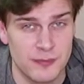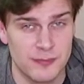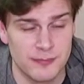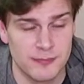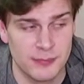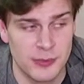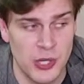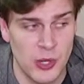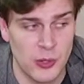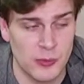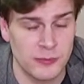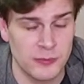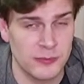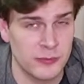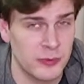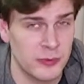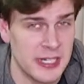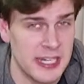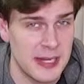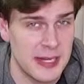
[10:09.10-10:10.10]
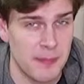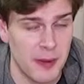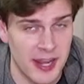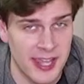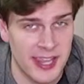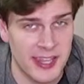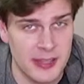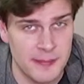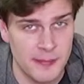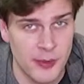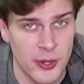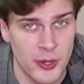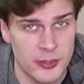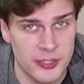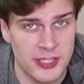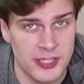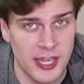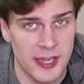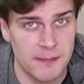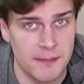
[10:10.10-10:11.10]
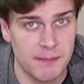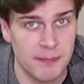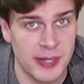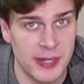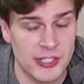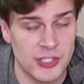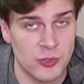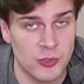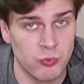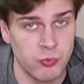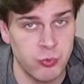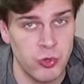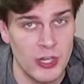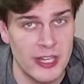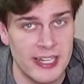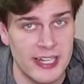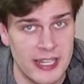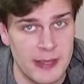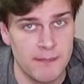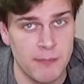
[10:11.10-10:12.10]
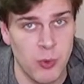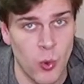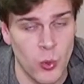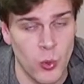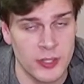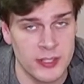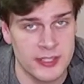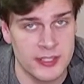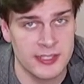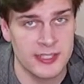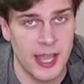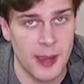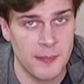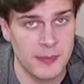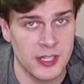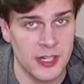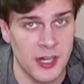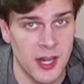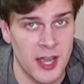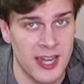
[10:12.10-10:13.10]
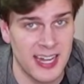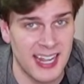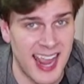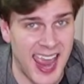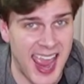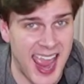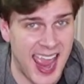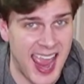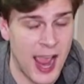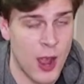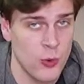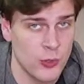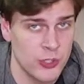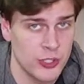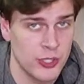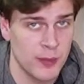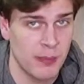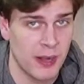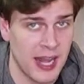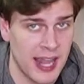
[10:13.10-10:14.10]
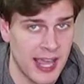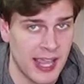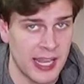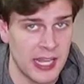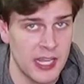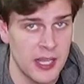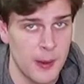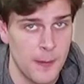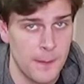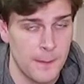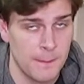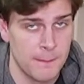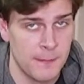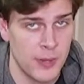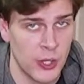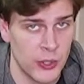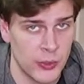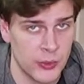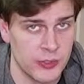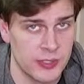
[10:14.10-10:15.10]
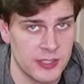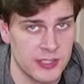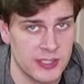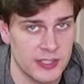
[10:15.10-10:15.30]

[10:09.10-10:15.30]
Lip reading: we're not really playing the modes yet, but it's a really important step to learning how to play modes.